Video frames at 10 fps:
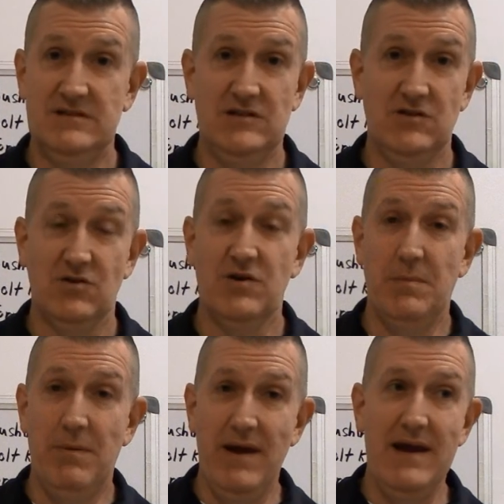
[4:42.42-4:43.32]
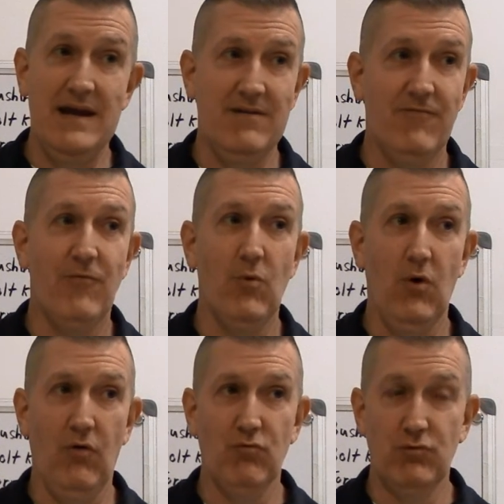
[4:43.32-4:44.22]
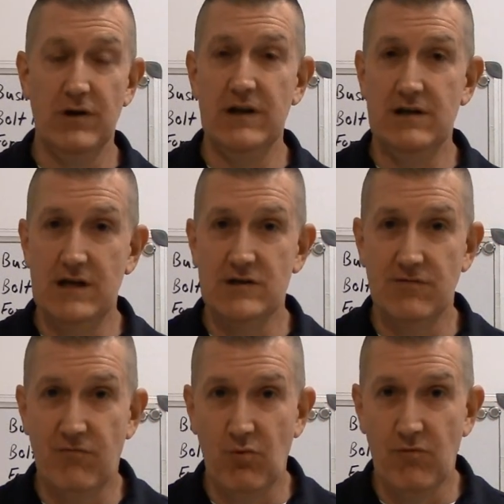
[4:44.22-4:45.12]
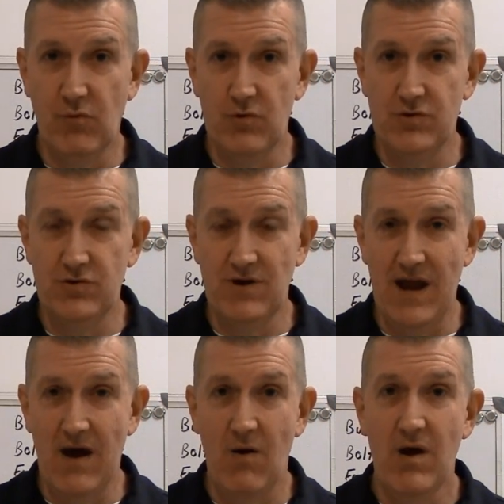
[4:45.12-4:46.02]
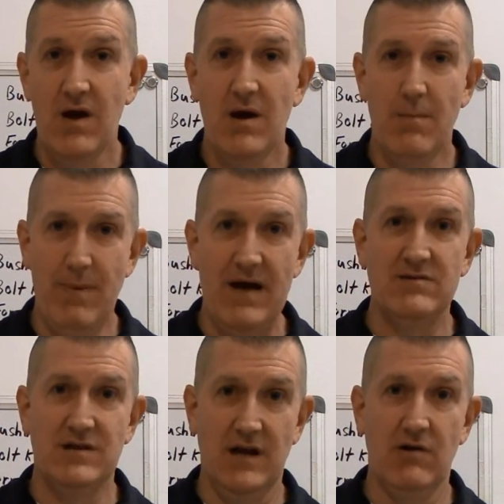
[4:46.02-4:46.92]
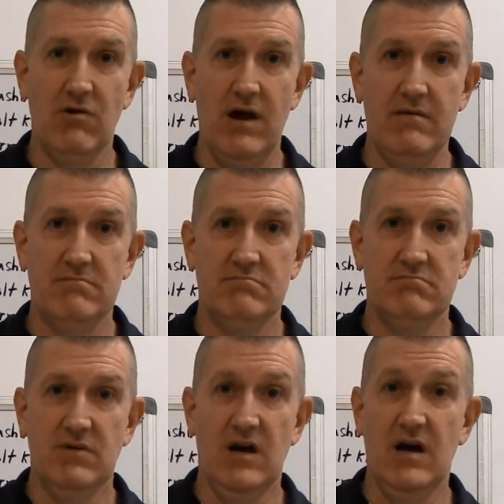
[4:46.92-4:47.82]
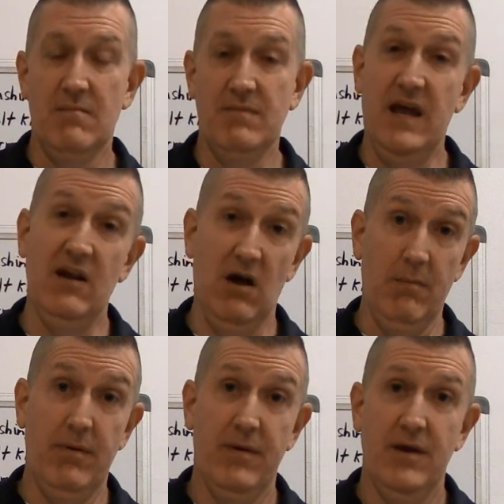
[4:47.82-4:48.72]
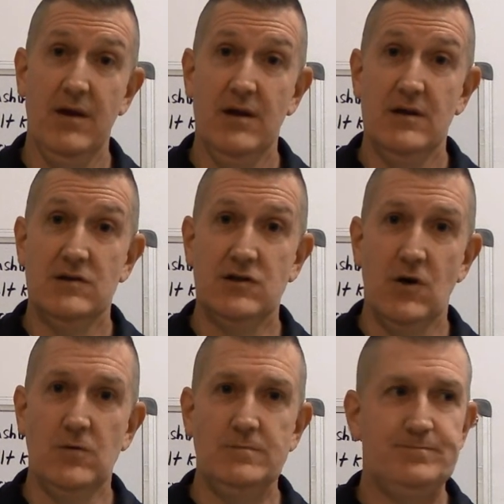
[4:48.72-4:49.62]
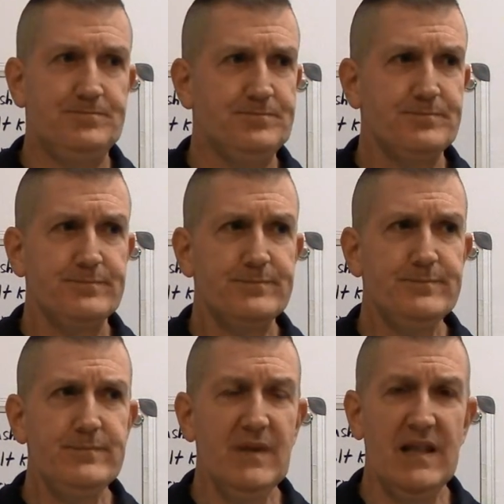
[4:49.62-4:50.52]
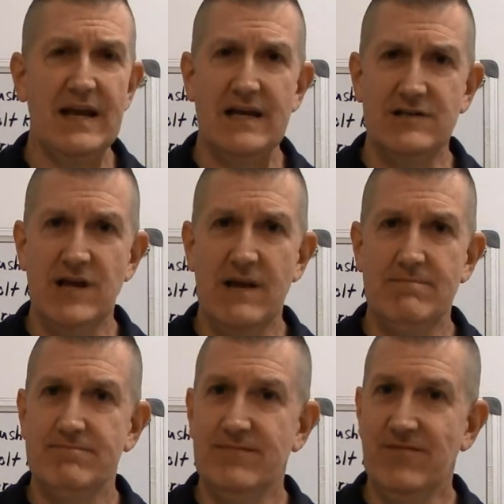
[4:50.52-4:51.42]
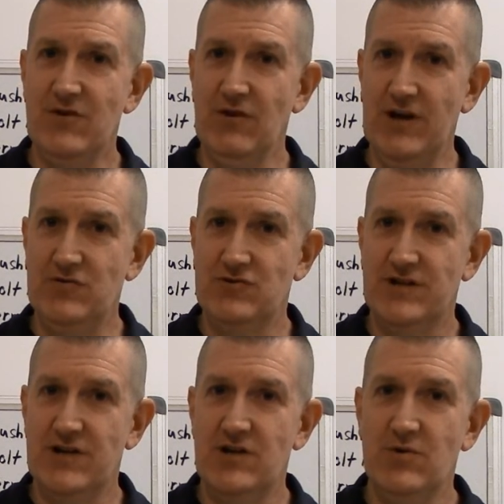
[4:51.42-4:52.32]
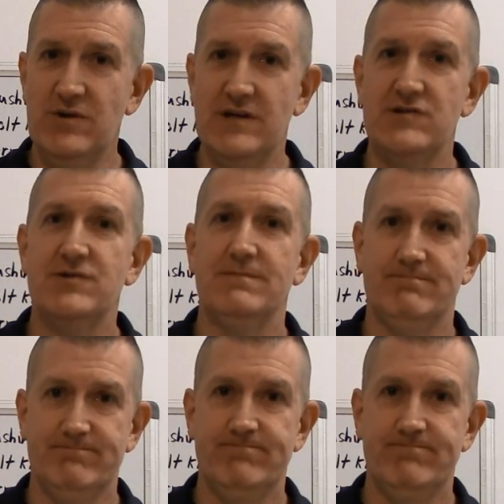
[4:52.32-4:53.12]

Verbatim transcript: you're going to pay for a really decent 442 now about 10 grand um, and up. So, like I said, if you're interested in doing this,